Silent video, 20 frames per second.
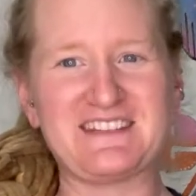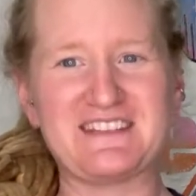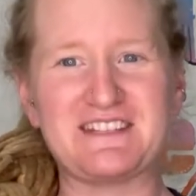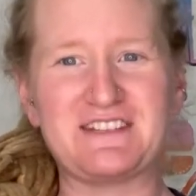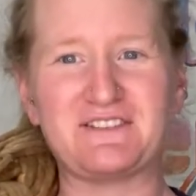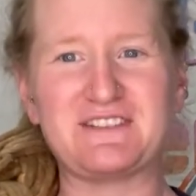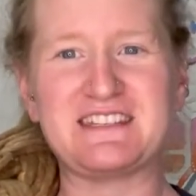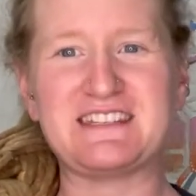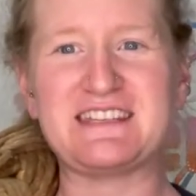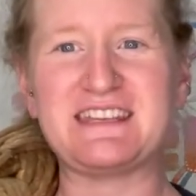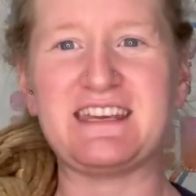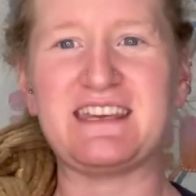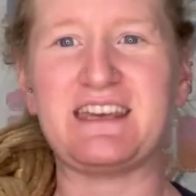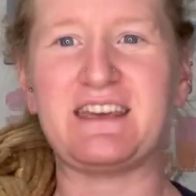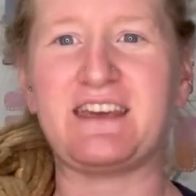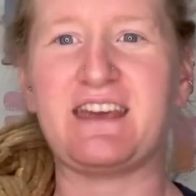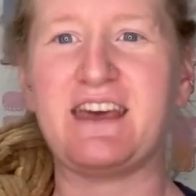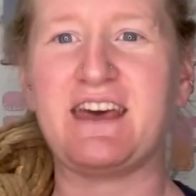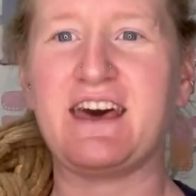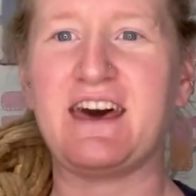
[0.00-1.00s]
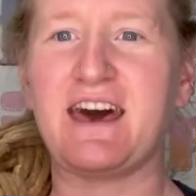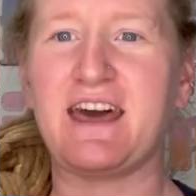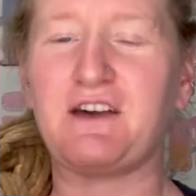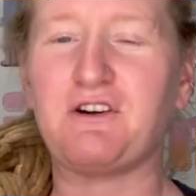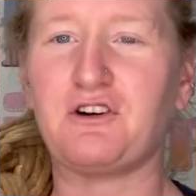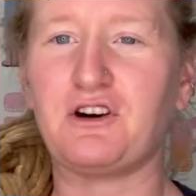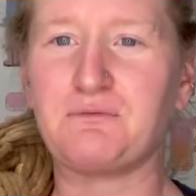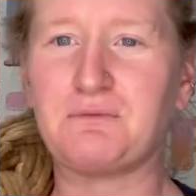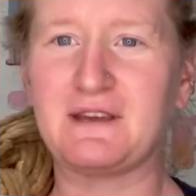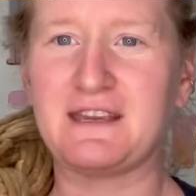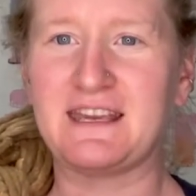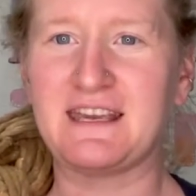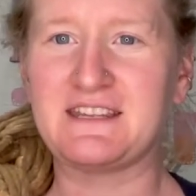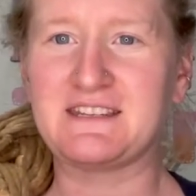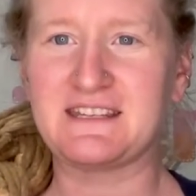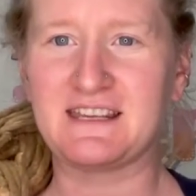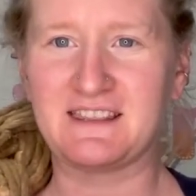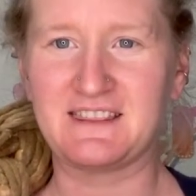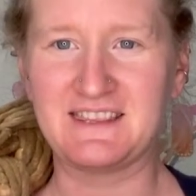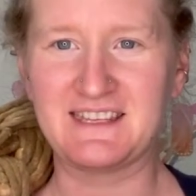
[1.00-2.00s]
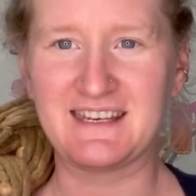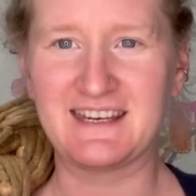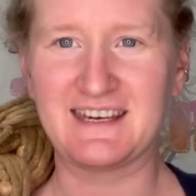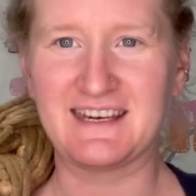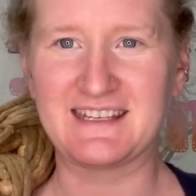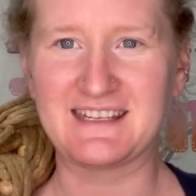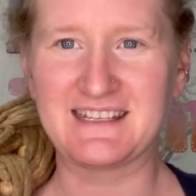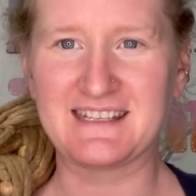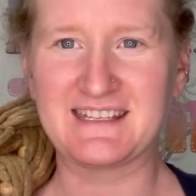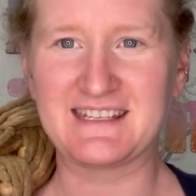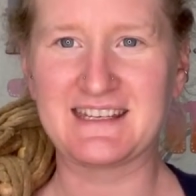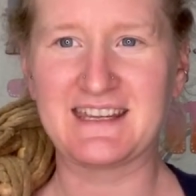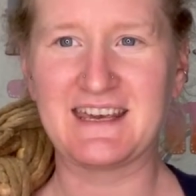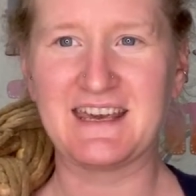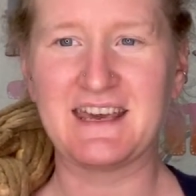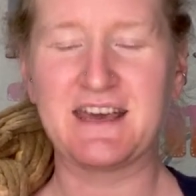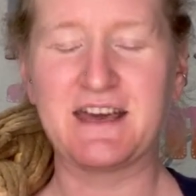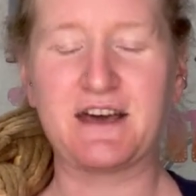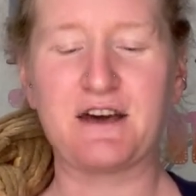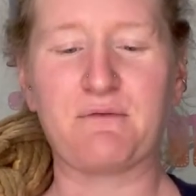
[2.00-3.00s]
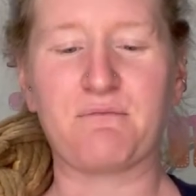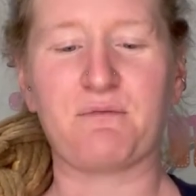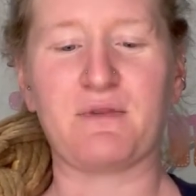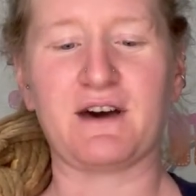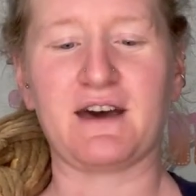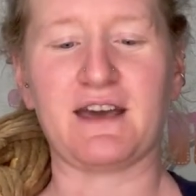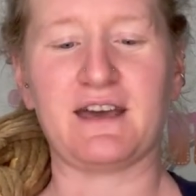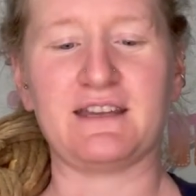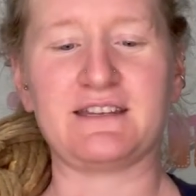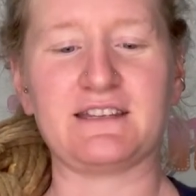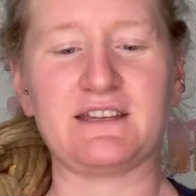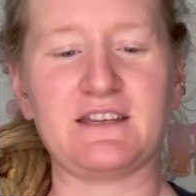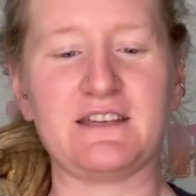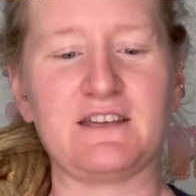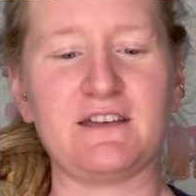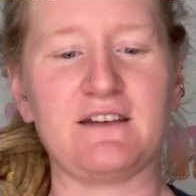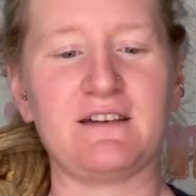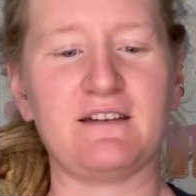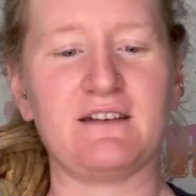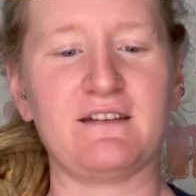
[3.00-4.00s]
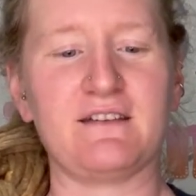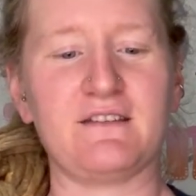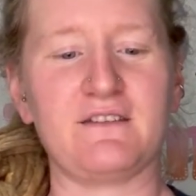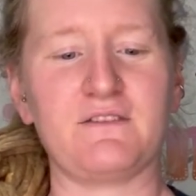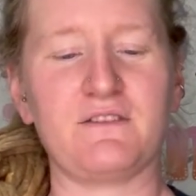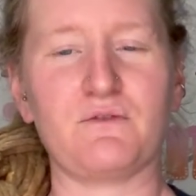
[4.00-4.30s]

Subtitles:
So you'll see I hold my hands like this, but the